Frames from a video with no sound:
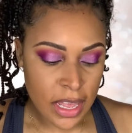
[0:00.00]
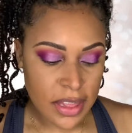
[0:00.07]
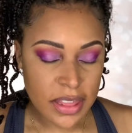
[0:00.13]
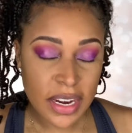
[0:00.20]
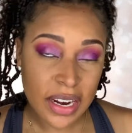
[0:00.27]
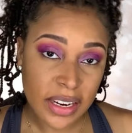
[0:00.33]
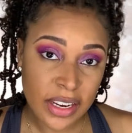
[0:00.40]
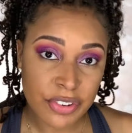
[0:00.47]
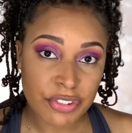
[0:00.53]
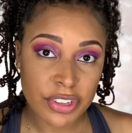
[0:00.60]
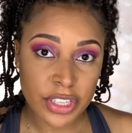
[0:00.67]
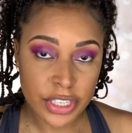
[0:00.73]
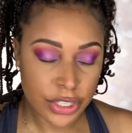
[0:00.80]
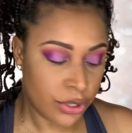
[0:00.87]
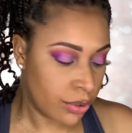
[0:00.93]
that I can
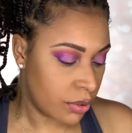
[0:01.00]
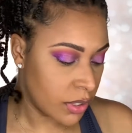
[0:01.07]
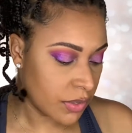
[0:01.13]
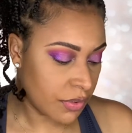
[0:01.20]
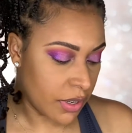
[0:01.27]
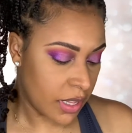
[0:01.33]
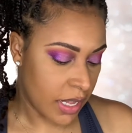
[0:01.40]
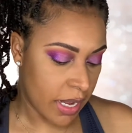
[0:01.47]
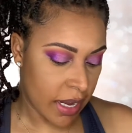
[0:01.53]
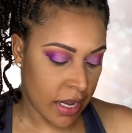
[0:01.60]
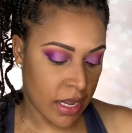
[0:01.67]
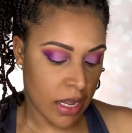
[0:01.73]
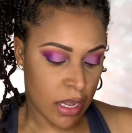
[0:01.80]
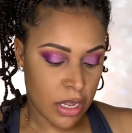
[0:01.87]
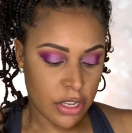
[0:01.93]
really use for
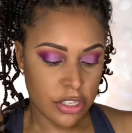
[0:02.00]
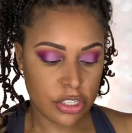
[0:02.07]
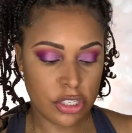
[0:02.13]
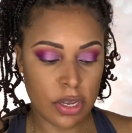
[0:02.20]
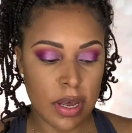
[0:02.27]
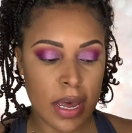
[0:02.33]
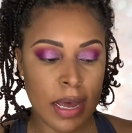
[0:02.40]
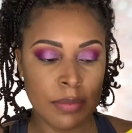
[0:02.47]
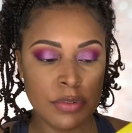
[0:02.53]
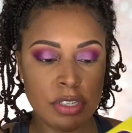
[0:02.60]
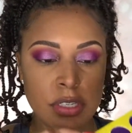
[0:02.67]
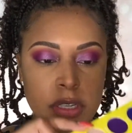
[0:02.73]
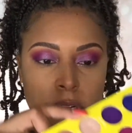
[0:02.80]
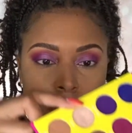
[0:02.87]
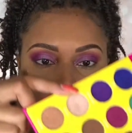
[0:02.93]
that. So I'm
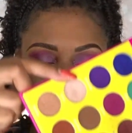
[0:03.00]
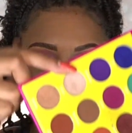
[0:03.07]
just gonna